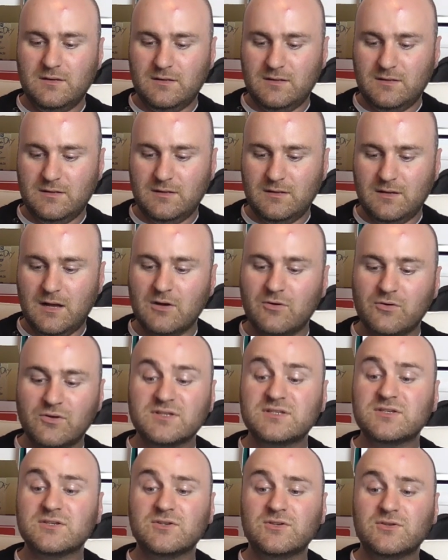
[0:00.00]
According
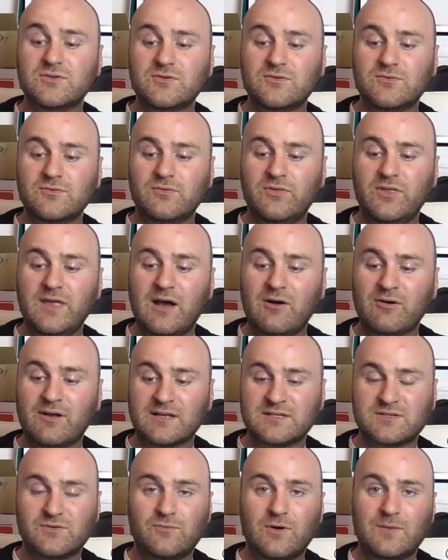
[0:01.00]
to the
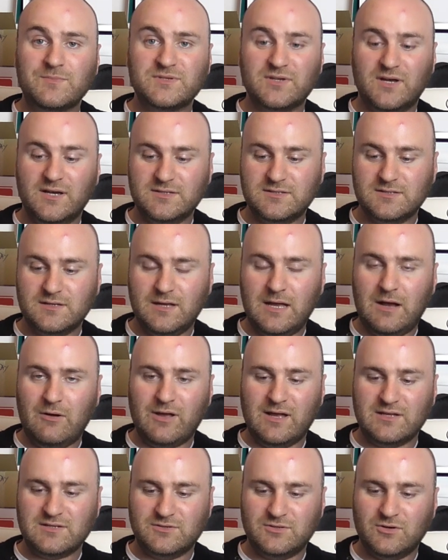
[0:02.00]
Elgato website,
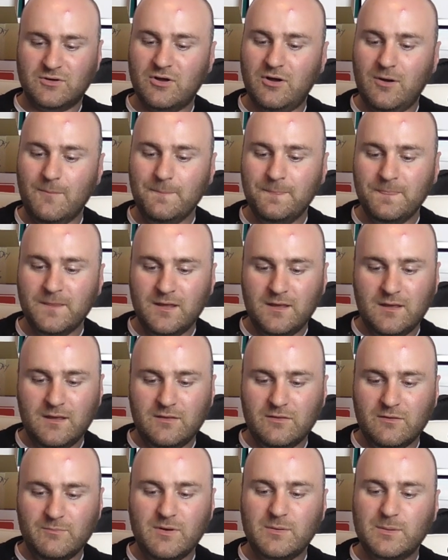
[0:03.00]
elgato.com,
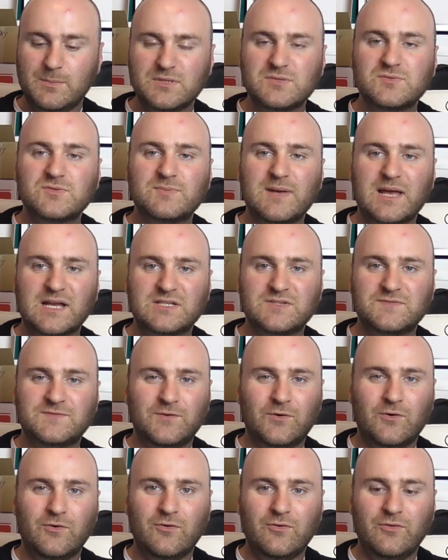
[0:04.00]
the minimum specs
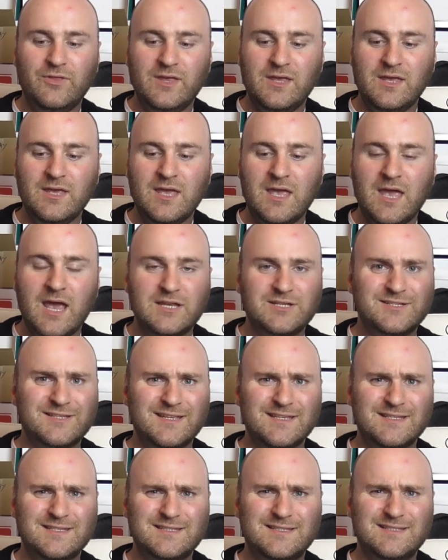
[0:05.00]
for the
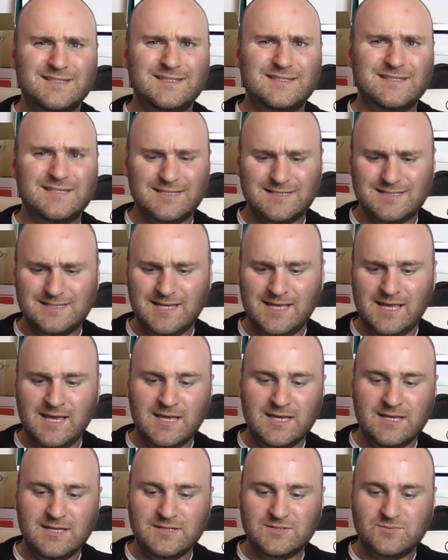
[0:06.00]
HD60
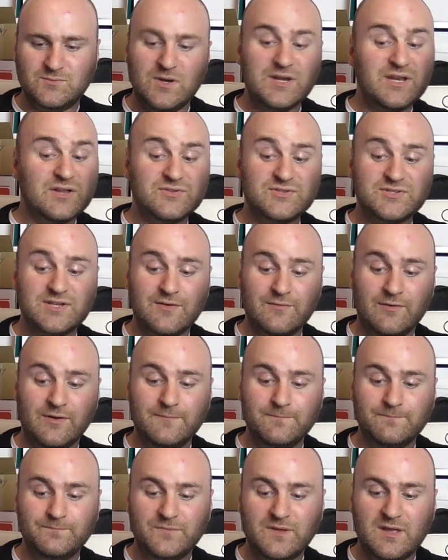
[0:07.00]
is Windows 7,
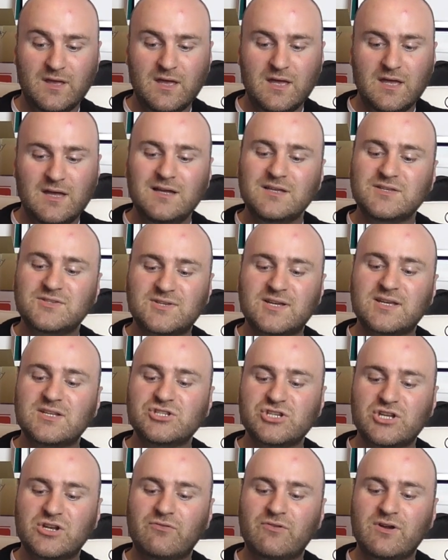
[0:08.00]
second
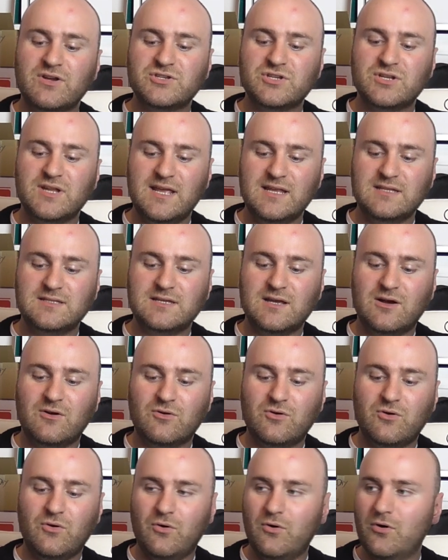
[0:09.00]
generation Intel
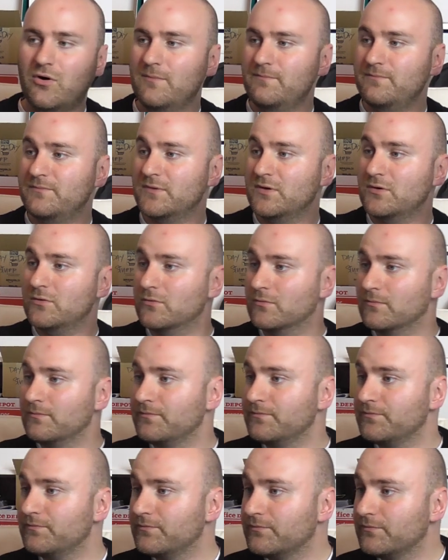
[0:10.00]
Core. Oh,
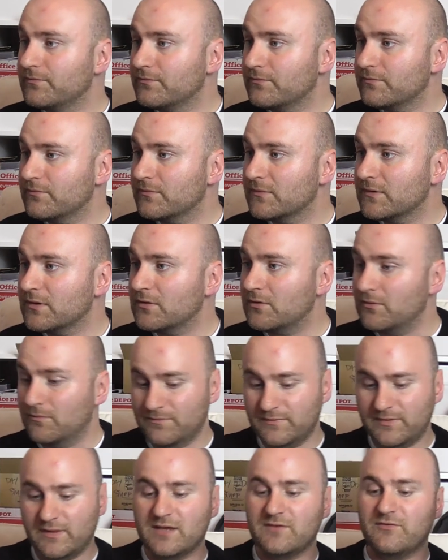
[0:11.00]
cool.
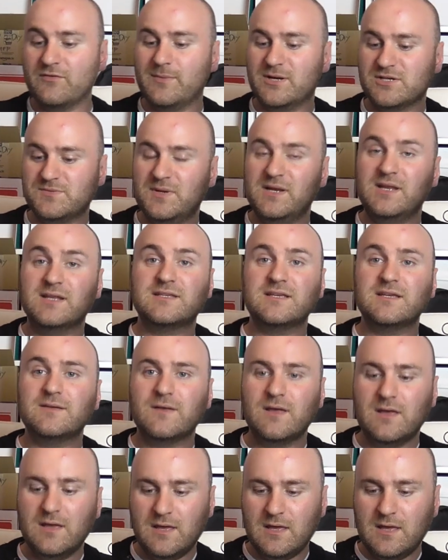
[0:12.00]
Thank you very much, PDT.
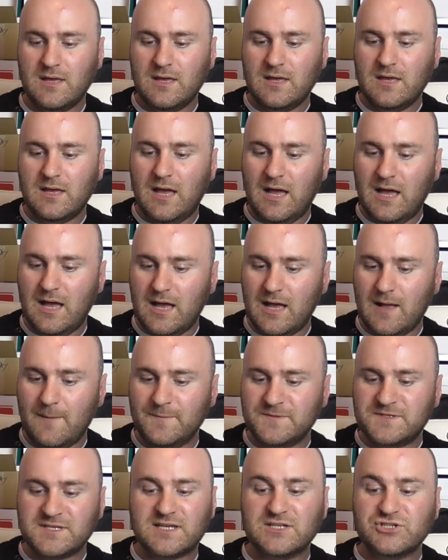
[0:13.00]

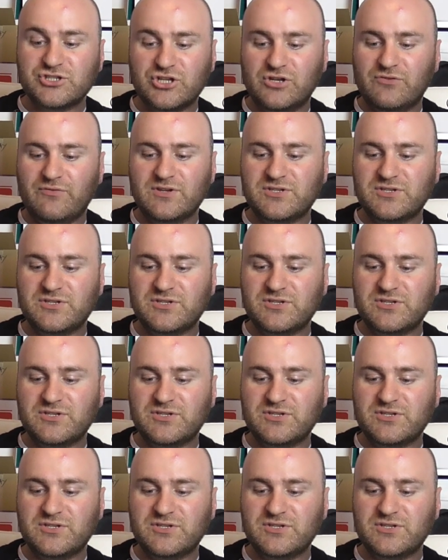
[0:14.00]
Second generation